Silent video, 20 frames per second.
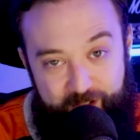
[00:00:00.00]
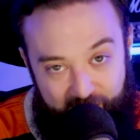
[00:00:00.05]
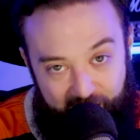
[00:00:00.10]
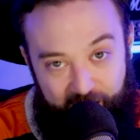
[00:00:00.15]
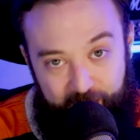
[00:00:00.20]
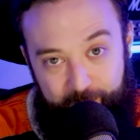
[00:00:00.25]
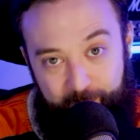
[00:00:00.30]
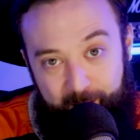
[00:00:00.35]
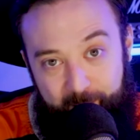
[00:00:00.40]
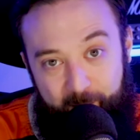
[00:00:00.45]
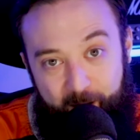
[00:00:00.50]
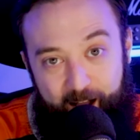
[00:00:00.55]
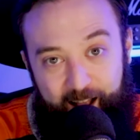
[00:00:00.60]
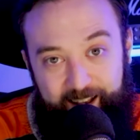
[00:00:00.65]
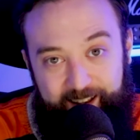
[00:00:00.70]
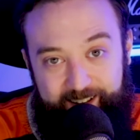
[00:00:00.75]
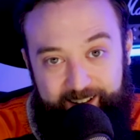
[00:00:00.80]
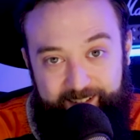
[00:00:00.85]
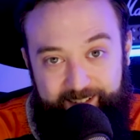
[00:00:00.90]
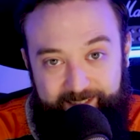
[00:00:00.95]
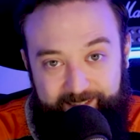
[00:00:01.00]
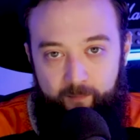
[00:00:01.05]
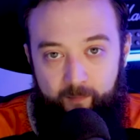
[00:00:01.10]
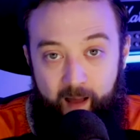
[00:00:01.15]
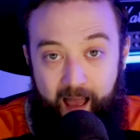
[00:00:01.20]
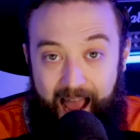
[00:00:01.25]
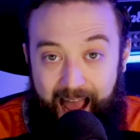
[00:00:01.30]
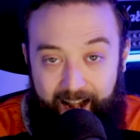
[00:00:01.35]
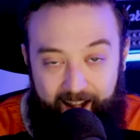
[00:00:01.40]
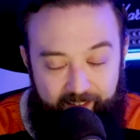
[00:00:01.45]
Change my mind.
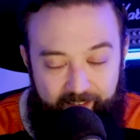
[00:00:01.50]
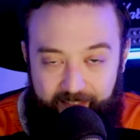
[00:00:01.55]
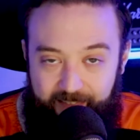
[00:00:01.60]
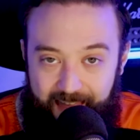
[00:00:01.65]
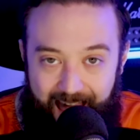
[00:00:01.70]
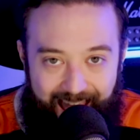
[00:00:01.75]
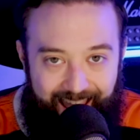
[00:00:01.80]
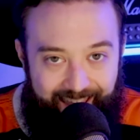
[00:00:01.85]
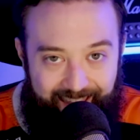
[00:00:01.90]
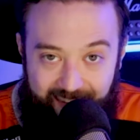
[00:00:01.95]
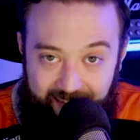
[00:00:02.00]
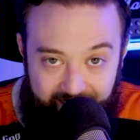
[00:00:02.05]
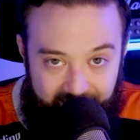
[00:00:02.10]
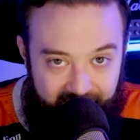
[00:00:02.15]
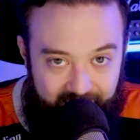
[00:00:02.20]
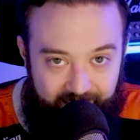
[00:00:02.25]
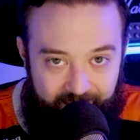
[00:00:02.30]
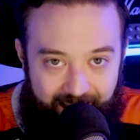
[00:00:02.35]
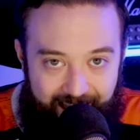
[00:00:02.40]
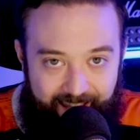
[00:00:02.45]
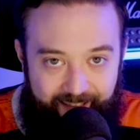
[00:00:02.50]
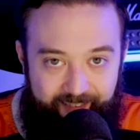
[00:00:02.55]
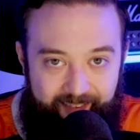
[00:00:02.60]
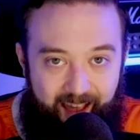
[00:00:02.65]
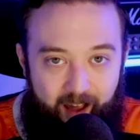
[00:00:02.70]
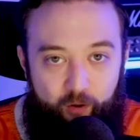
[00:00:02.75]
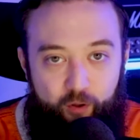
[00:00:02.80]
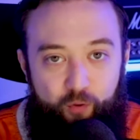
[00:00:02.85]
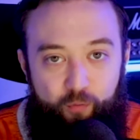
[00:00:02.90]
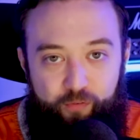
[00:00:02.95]
And it's that easy. That is
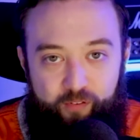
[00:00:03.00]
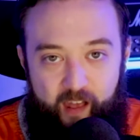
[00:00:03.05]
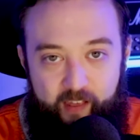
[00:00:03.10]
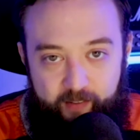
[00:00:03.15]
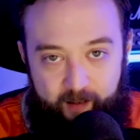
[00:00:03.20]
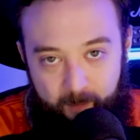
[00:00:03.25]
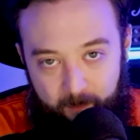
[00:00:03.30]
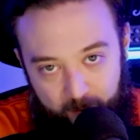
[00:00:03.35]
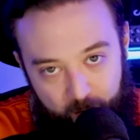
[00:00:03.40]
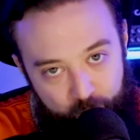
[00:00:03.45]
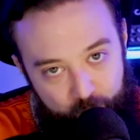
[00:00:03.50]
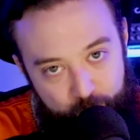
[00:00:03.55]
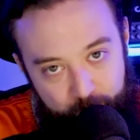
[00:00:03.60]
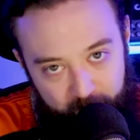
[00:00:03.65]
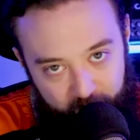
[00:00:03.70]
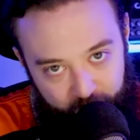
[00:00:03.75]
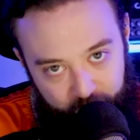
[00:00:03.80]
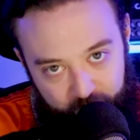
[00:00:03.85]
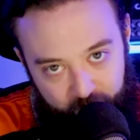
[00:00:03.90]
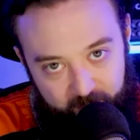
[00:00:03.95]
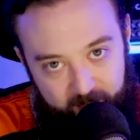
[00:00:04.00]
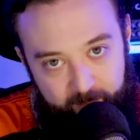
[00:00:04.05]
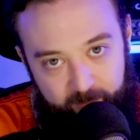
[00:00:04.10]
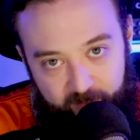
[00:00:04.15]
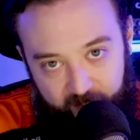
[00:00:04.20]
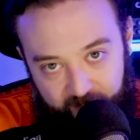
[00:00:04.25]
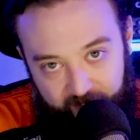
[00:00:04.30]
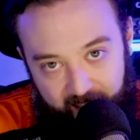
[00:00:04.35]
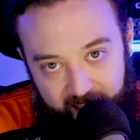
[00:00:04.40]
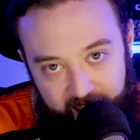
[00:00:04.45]
how you set up Lumia Stream
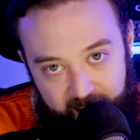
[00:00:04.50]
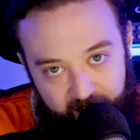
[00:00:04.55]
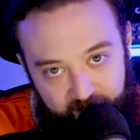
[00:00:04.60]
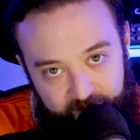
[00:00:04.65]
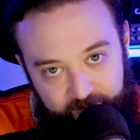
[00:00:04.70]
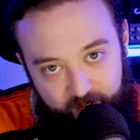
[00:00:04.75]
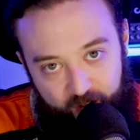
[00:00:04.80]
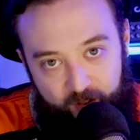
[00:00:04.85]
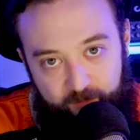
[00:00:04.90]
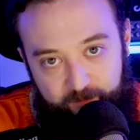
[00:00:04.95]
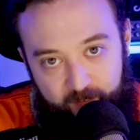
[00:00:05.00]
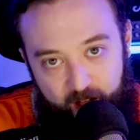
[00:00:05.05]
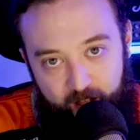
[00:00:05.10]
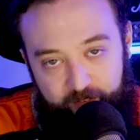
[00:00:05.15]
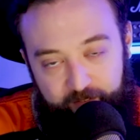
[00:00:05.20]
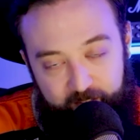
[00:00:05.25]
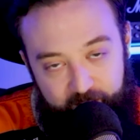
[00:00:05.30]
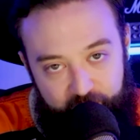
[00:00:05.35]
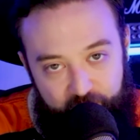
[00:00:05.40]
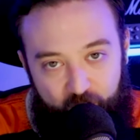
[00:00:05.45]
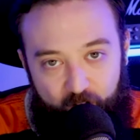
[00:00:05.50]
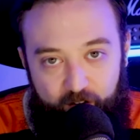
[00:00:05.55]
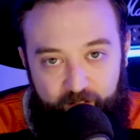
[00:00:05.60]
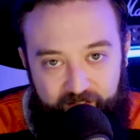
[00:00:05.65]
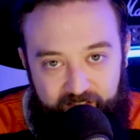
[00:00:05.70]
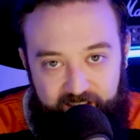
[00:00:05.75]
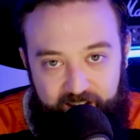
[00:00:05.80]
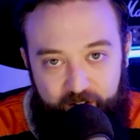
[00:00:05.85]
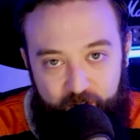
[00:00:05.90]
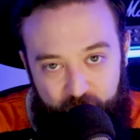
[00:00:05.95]
to take full advantage
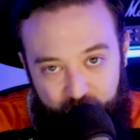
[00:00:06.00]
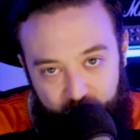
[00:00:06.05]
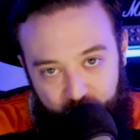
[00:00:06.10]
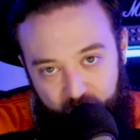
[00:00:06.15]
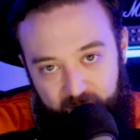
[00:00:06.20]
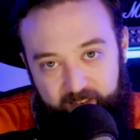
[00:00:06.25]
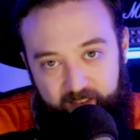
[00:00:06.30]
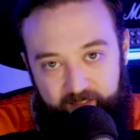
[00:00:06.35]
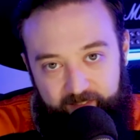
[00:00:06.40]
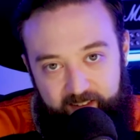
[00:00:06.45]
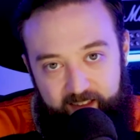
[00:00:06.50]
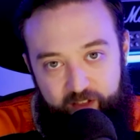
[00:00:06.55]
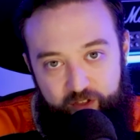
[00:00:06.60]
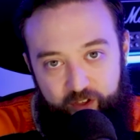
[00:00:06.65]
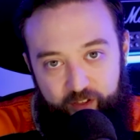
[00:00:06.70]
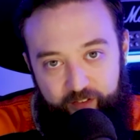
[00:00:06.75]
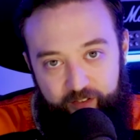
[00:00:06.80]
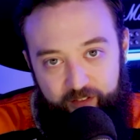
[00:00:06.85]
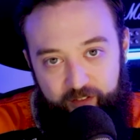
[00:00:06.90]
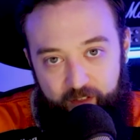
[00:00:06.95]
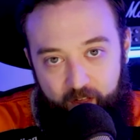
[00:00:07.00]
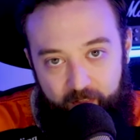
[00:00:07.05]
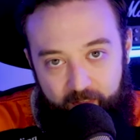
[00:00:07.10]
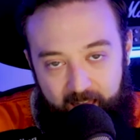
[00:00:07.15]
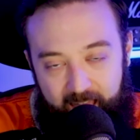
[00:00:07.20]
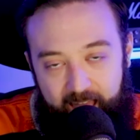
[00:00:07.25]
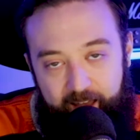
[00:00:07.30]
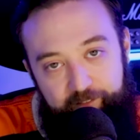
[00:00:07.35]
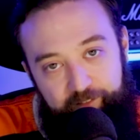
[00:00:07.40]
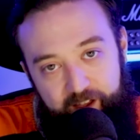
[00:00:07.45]
of the new Twitter features that
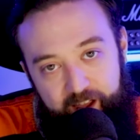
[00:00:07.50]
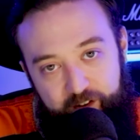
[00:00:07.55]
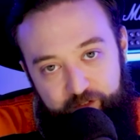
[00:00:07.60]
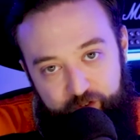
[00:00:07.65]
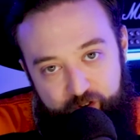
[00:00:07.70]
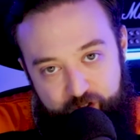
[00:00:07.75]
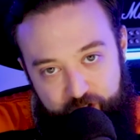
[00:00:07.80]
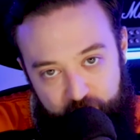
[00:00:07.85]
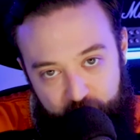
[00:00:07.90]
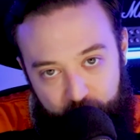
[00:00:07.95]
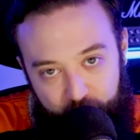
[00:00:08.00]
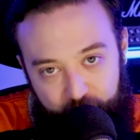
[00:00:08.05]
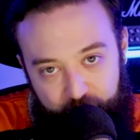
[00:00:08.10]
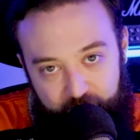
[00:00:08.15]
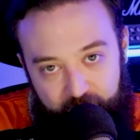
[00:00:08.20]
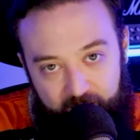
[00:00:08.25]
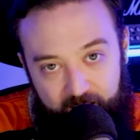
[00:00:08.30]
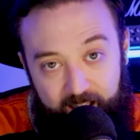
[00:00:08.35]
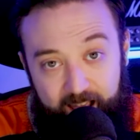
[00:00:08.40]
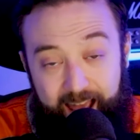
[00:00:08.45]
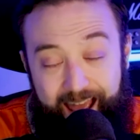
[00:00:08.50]
they have introduced.